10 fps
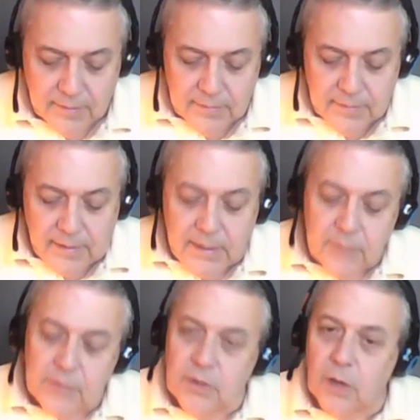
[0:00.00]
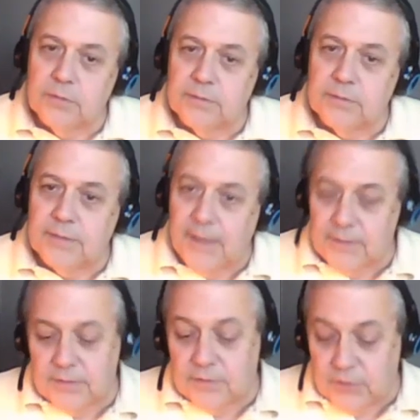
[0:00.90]
And even though
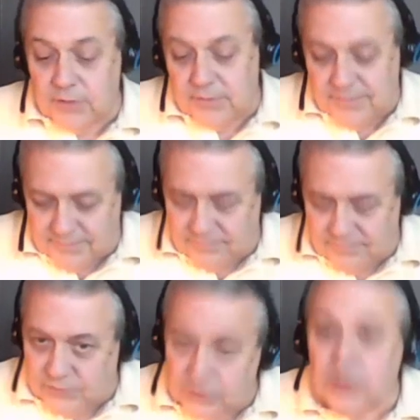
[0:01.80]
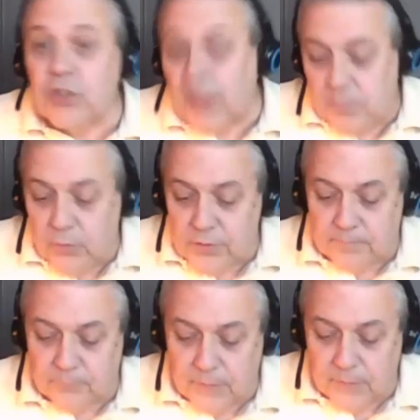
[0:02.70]
Nancy, she's a shy
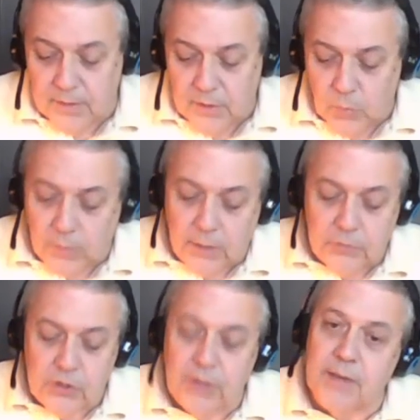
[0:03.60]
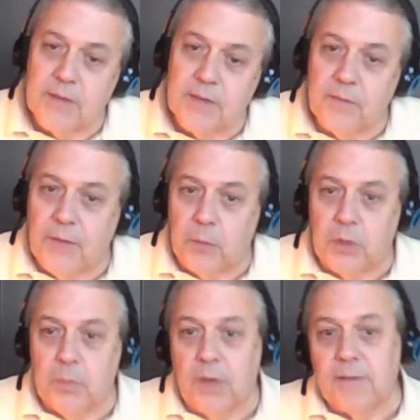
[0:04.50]
person, whenever she attends an event,
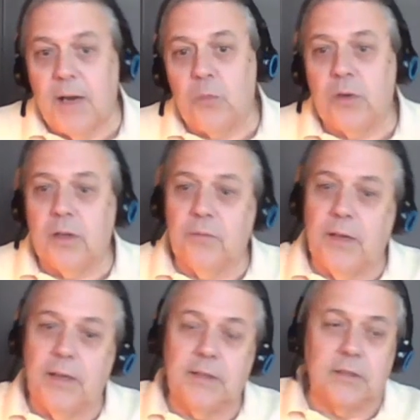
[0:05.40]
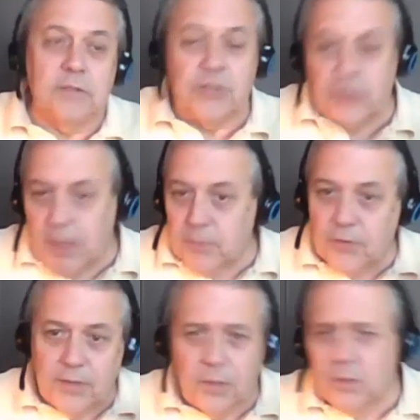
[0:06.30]
whether it be a networking event or a chamber
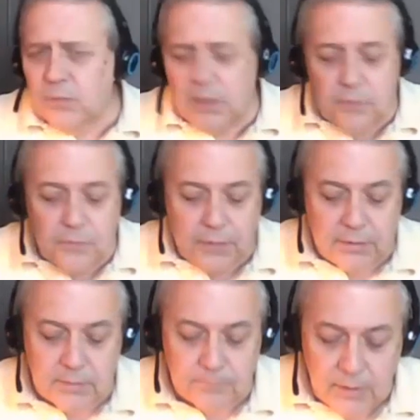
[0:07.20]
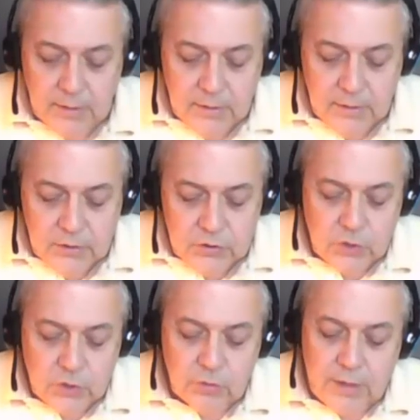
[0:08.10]
thing, whatever event,
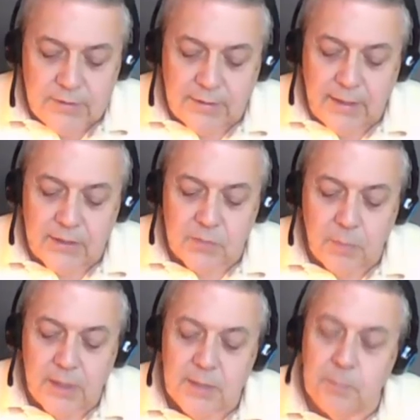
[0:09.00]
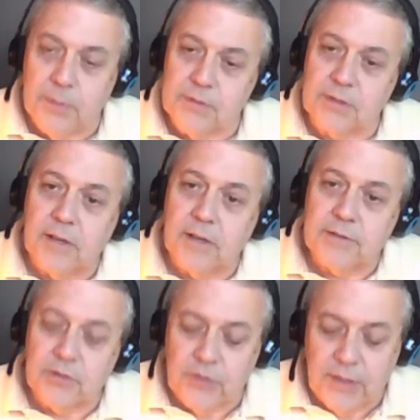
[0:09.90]
she tries to get as many business
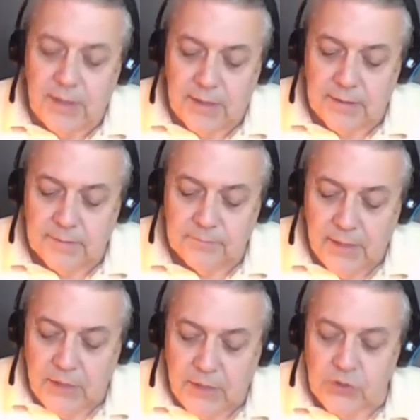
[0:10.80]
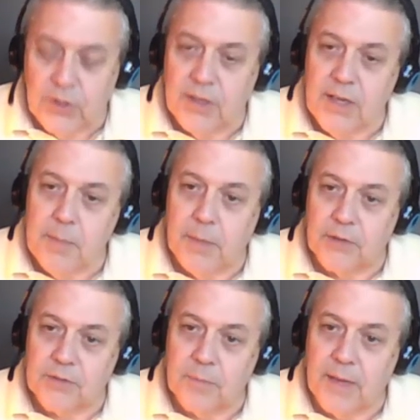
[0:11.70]
cards as she can, and she
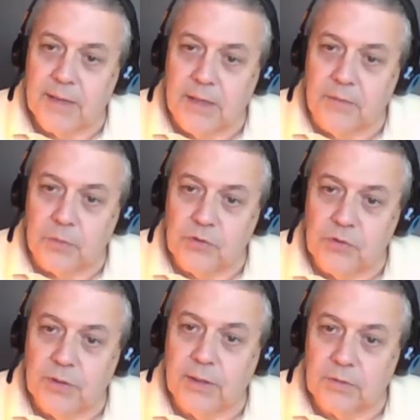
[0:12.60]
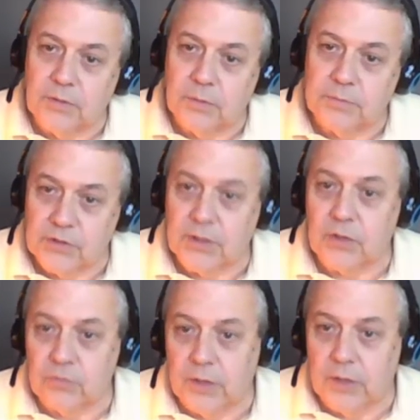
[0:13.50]
emails them that evening when she gets home to
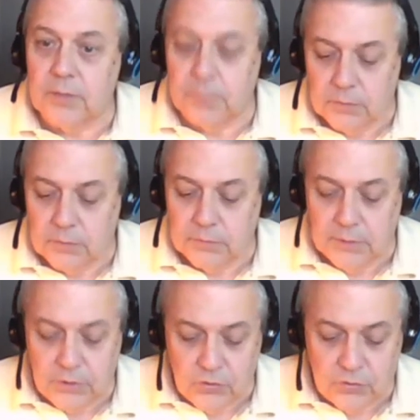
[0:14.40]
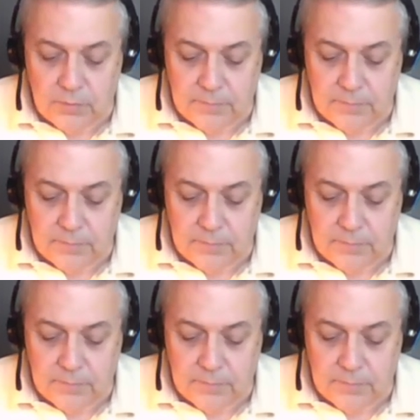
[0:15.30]
start trying to build a relationship.